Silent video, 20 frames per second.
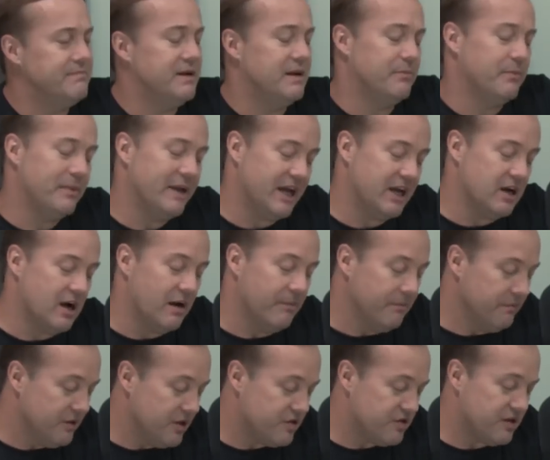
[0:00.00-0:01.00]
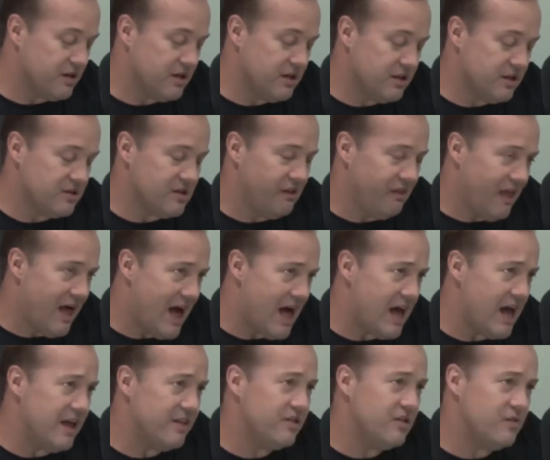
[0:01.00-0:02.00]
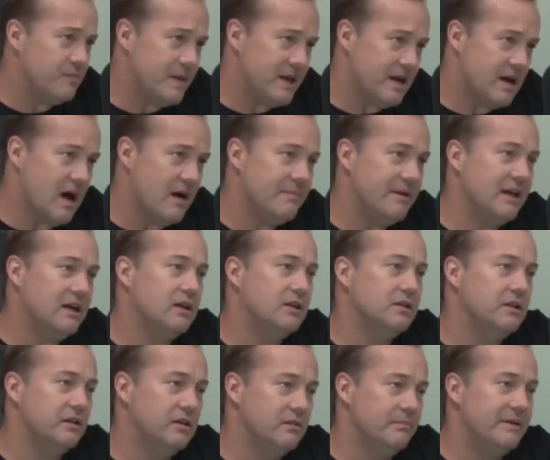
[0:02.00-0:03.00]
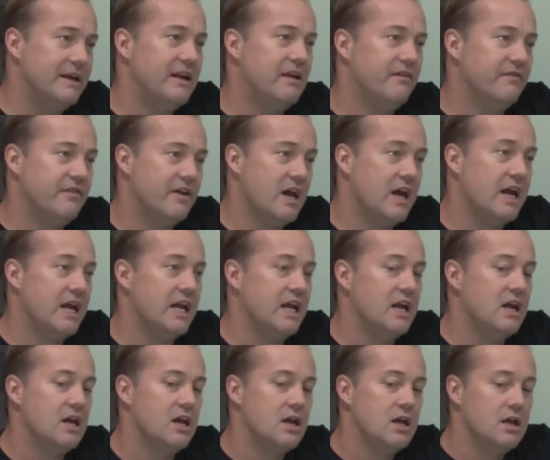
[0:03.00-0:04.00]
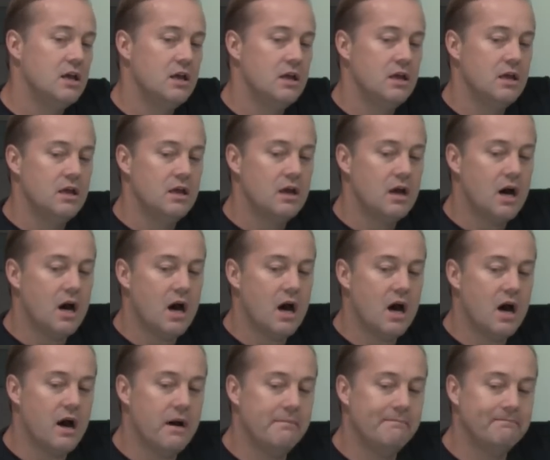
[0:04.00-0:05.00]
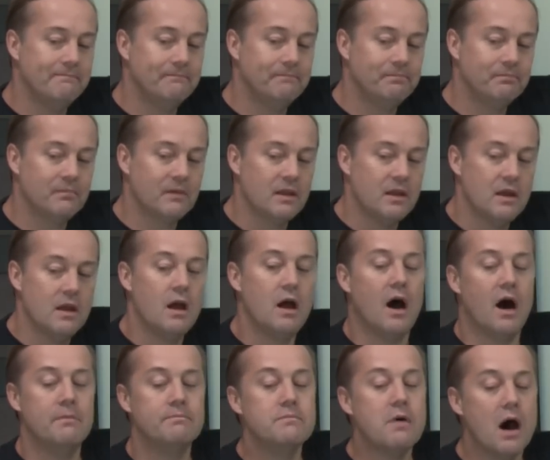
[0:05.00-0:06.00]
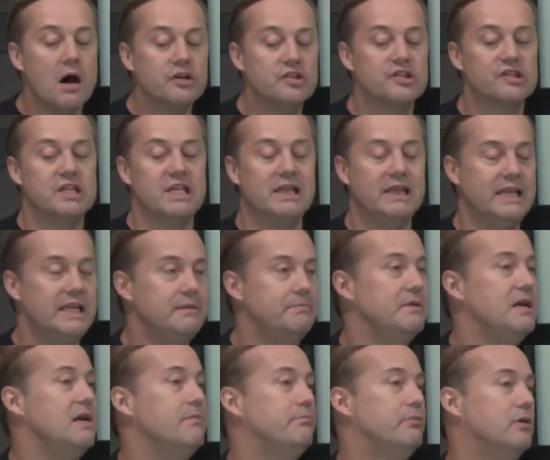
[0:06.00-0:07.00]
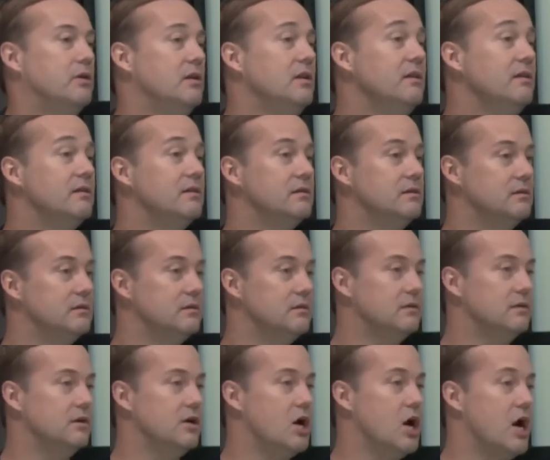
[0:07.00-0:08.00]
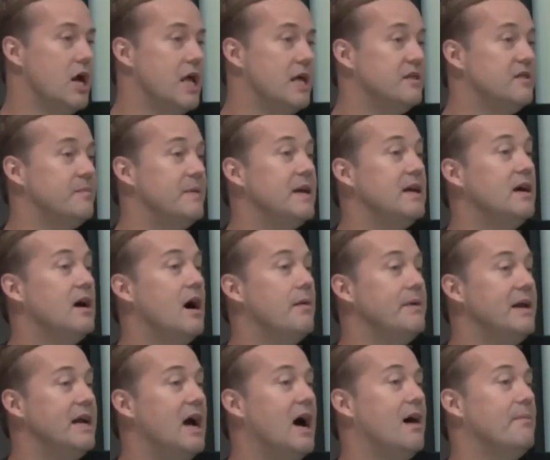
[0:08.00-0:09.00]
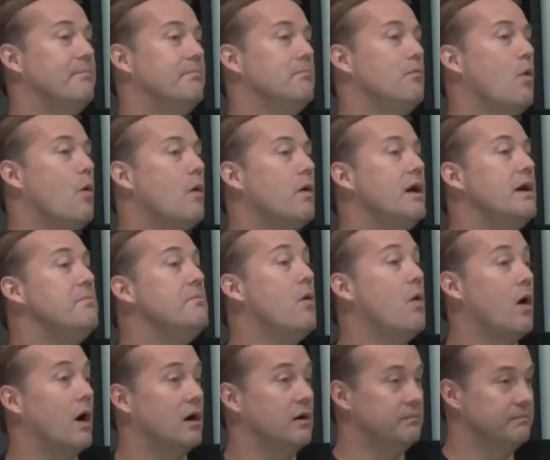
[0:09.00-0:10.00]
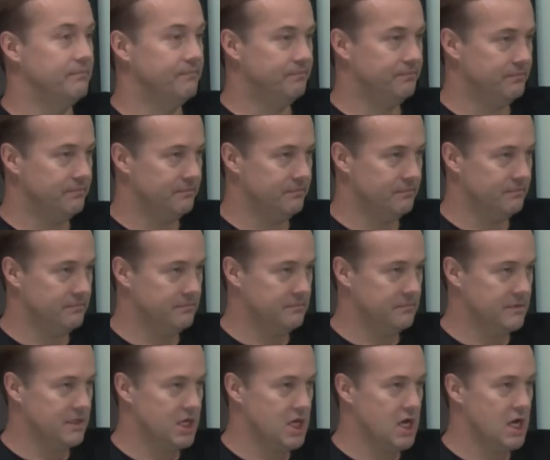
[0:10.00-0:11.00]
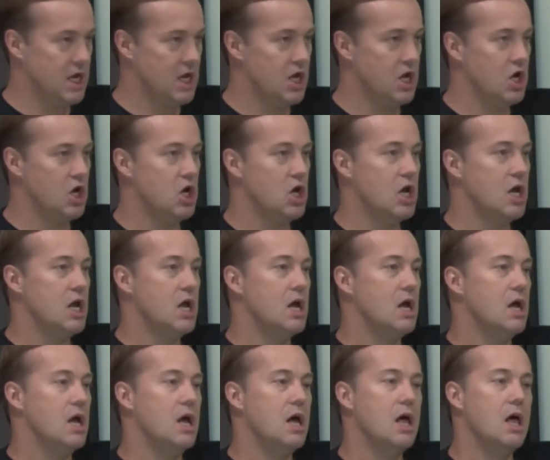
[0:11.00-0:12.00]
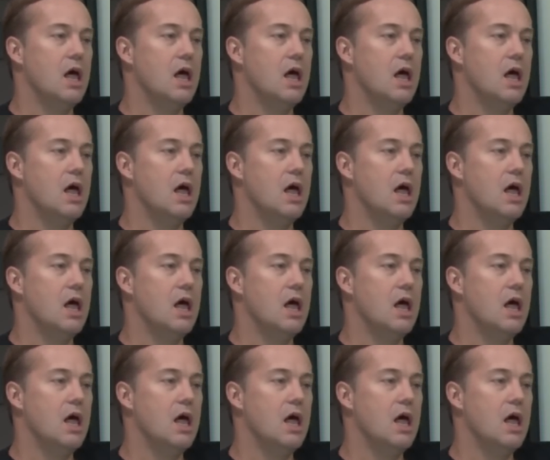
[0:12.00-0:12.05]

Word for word: minimum income? There's a, there's a lot. This is becoming a little bit of a um, amongst elite people. It's becoming up more and more as a solution to the to the